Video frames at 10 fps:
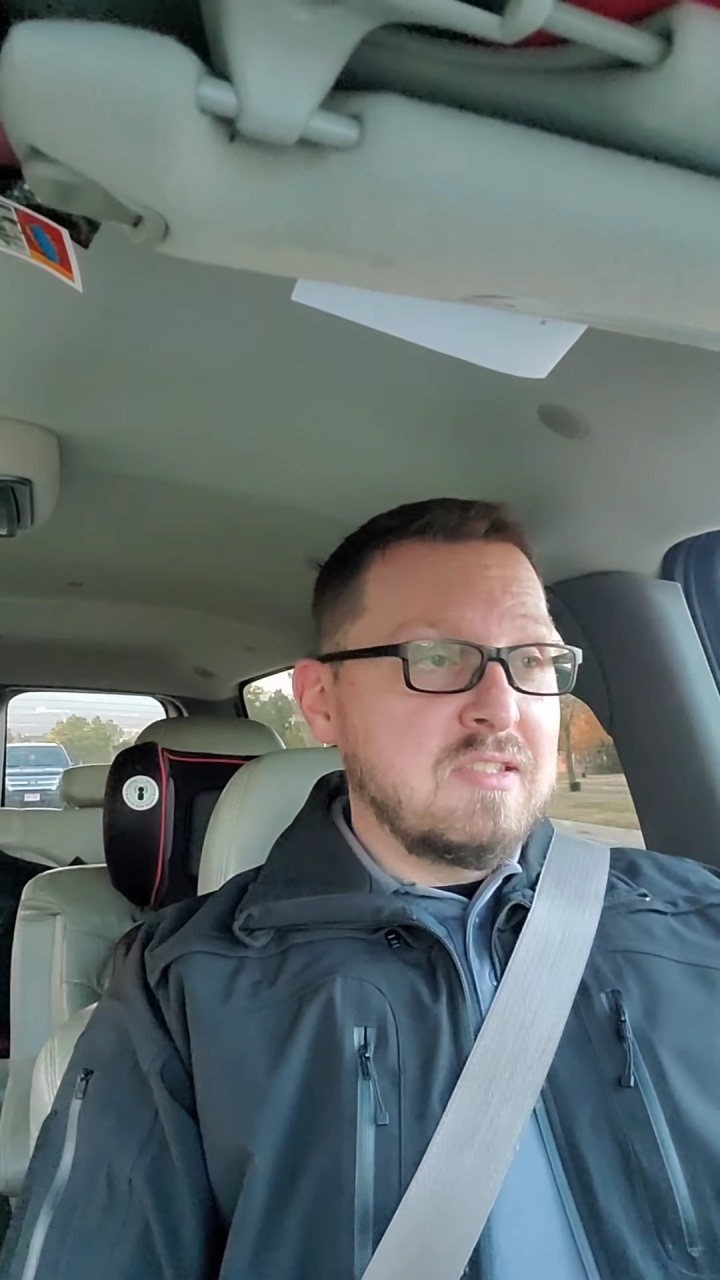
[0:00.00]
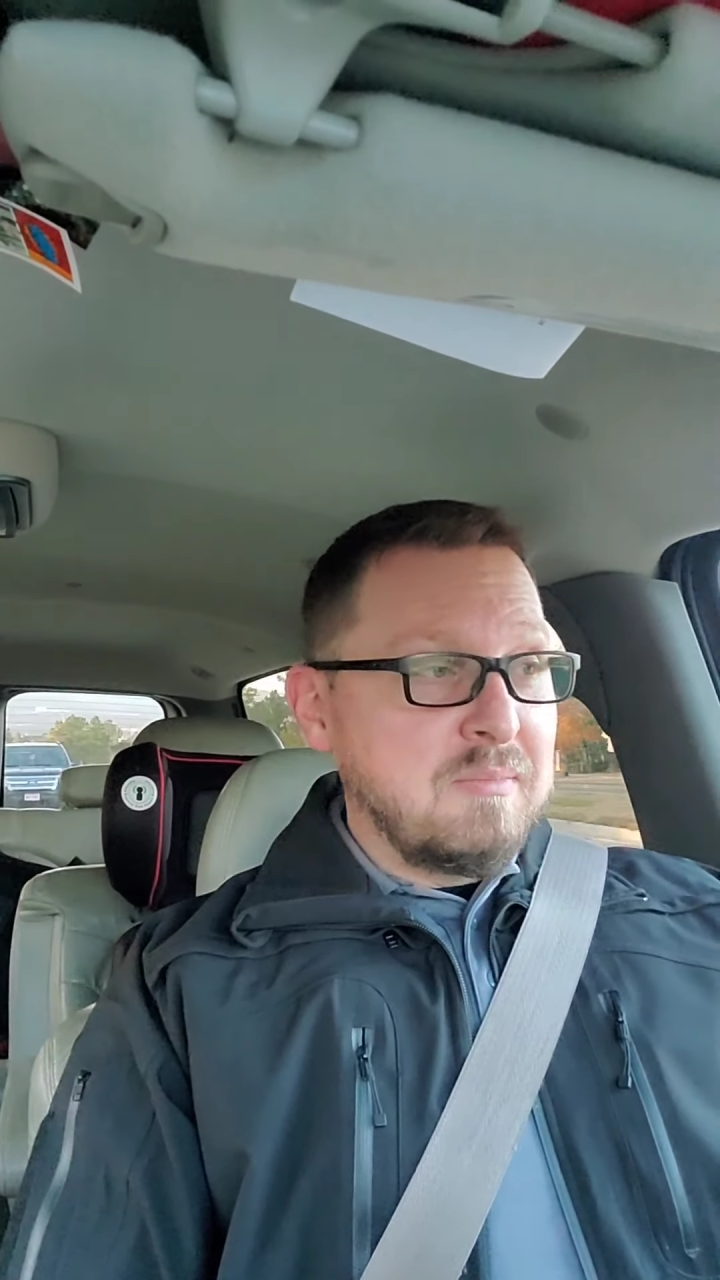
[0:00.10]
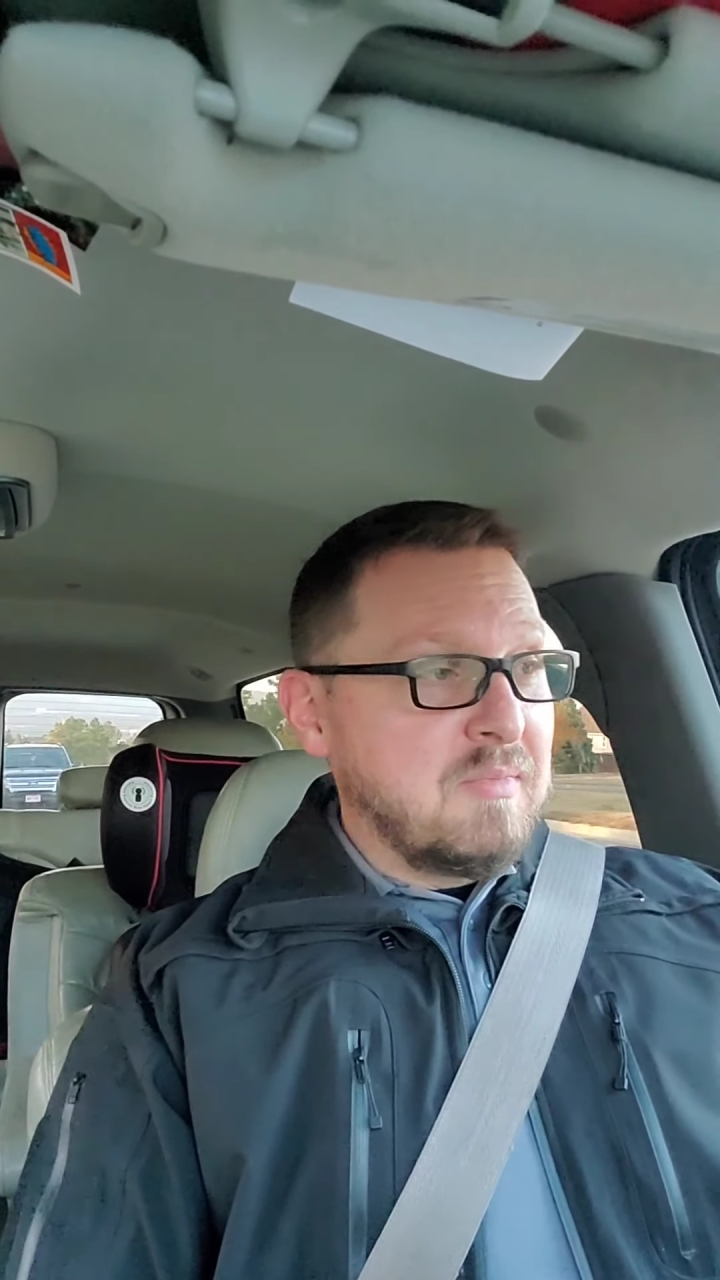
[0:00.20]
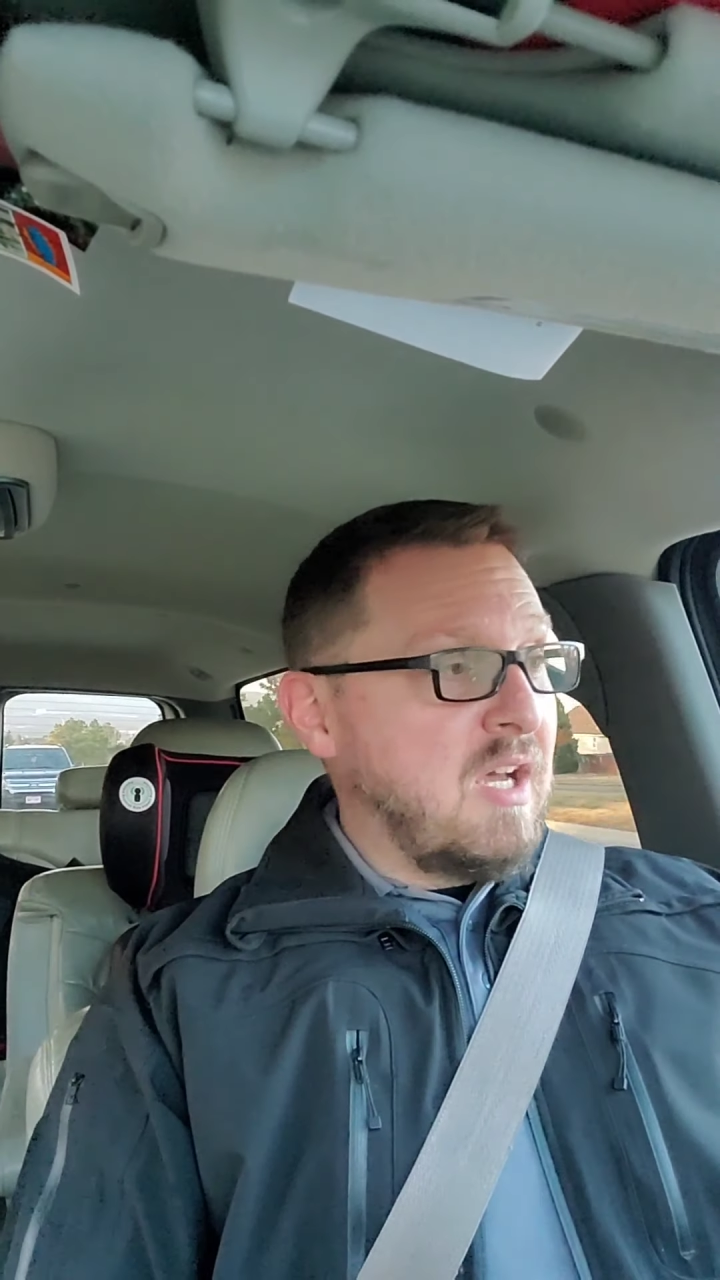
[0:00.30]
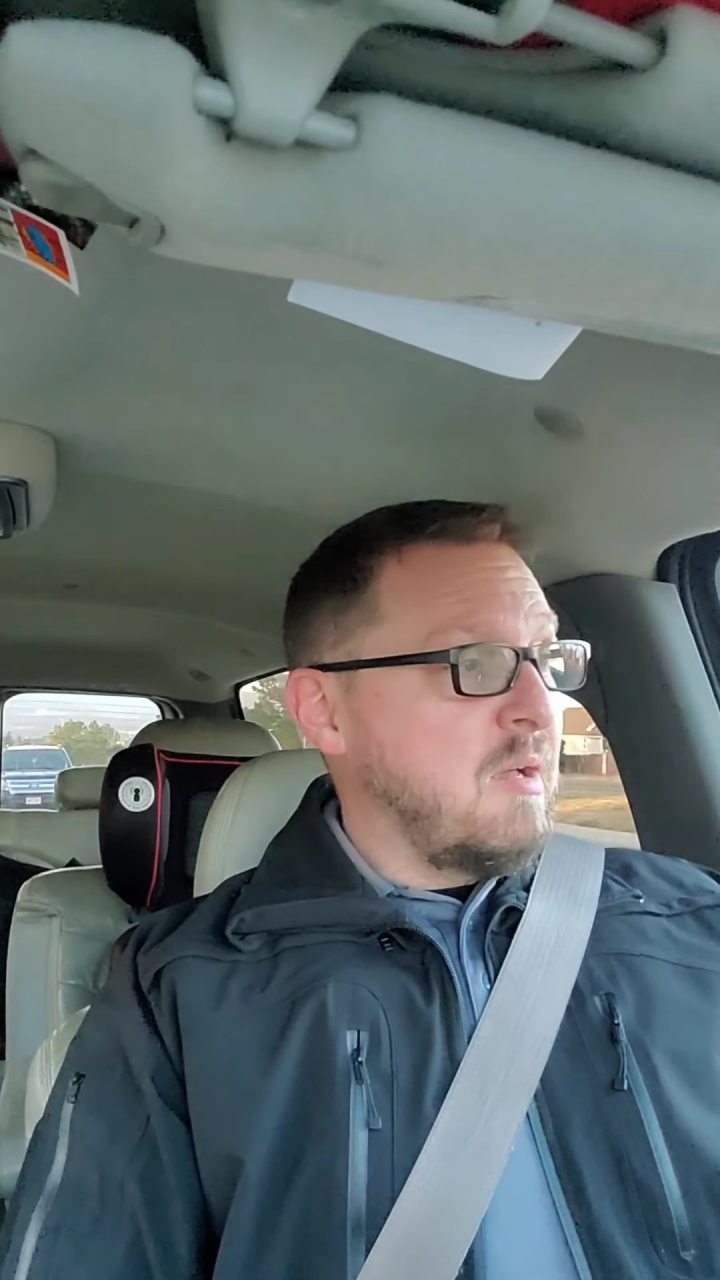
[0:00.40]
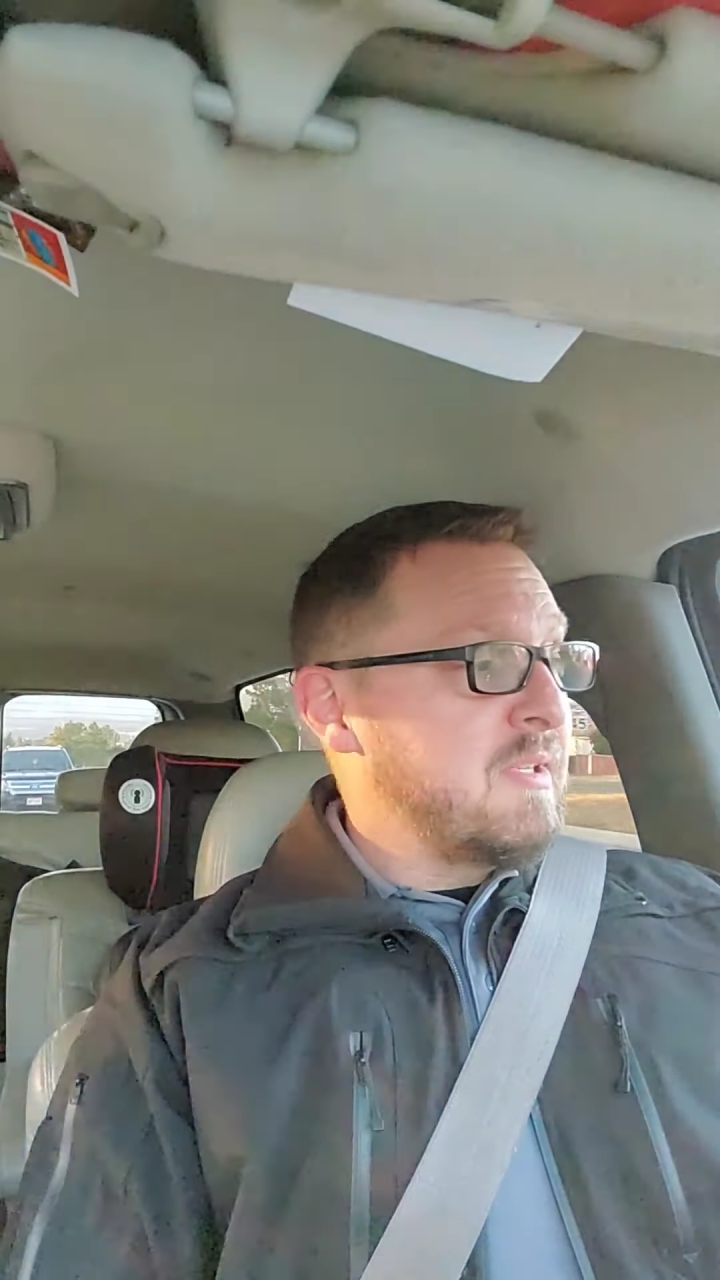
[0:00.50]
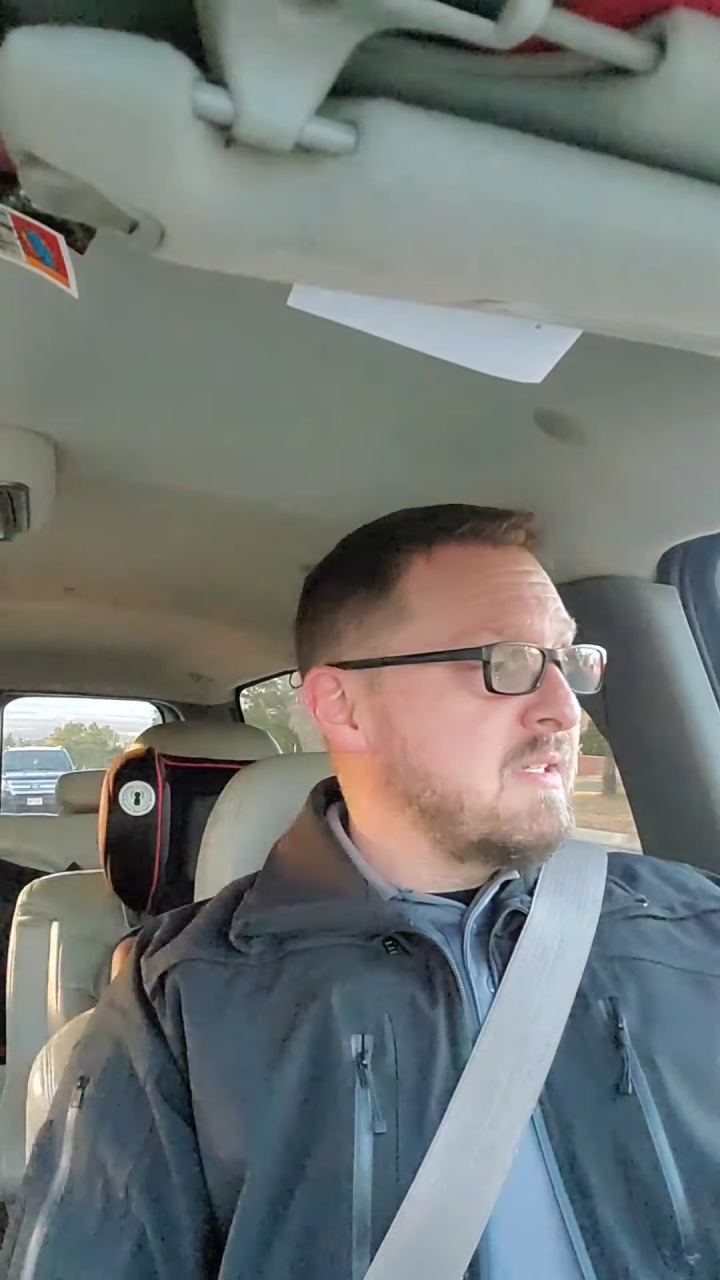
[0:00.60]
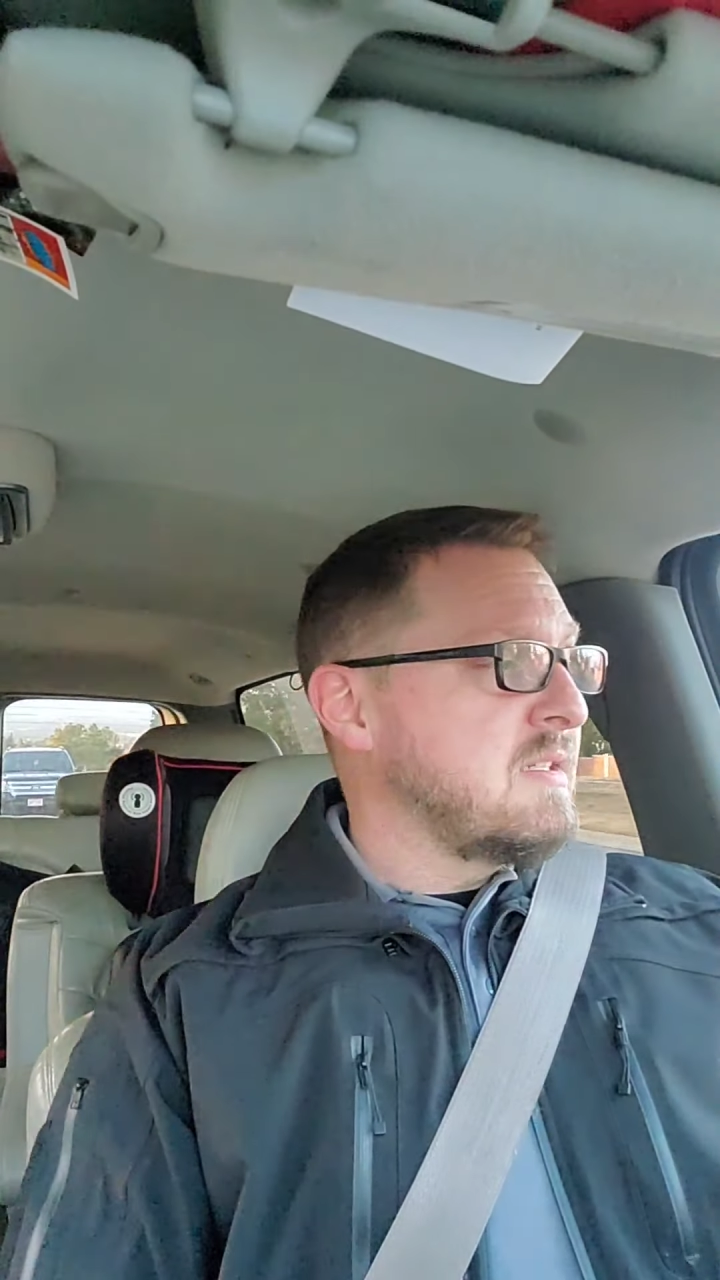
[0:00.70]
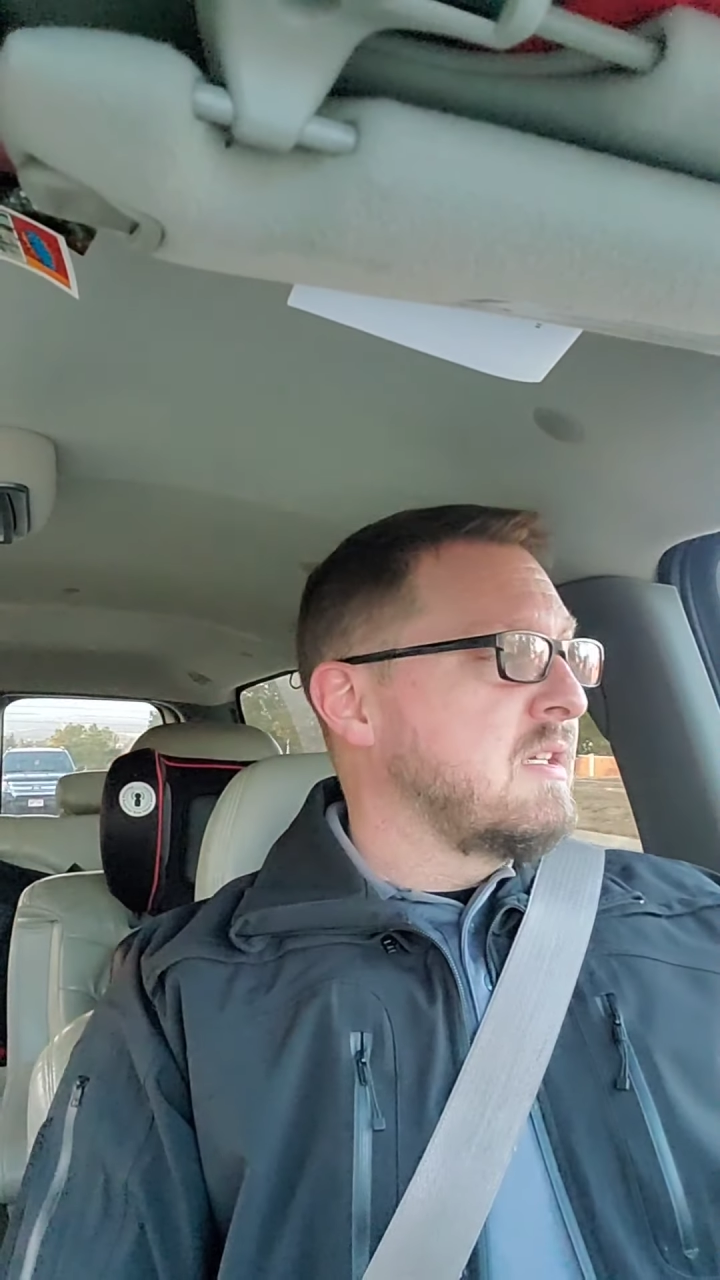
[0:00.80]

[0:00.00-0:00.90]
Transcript: some comics.